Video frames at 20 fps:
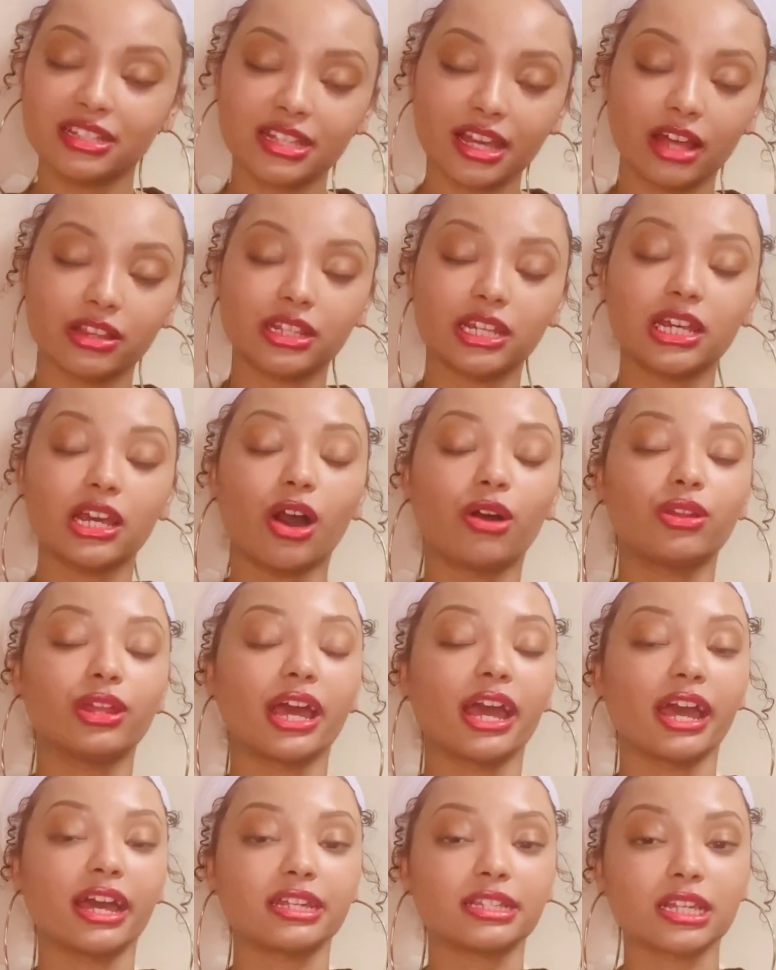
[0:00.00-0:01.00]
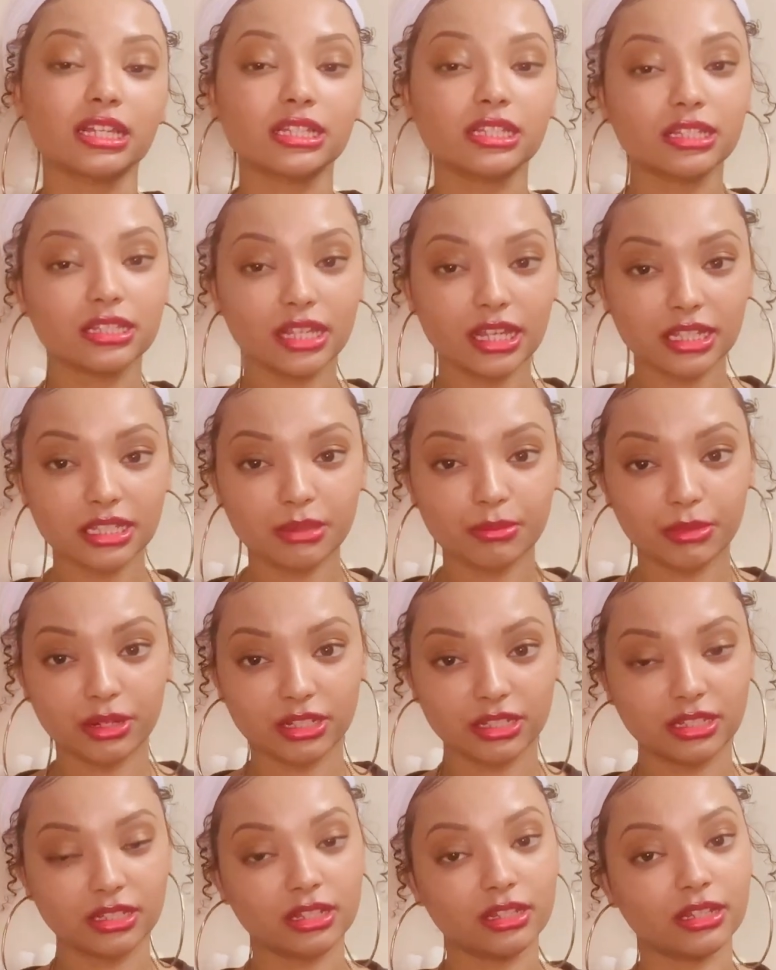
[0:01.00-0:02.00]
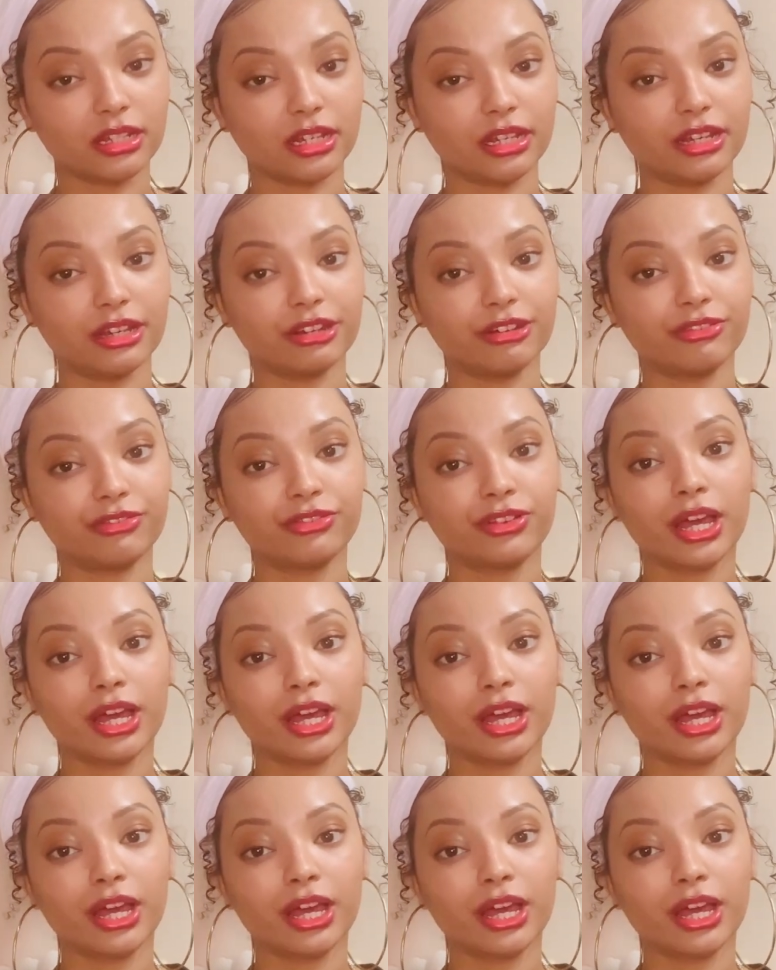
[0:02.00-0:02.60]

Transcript: out that he only has 6 months to live,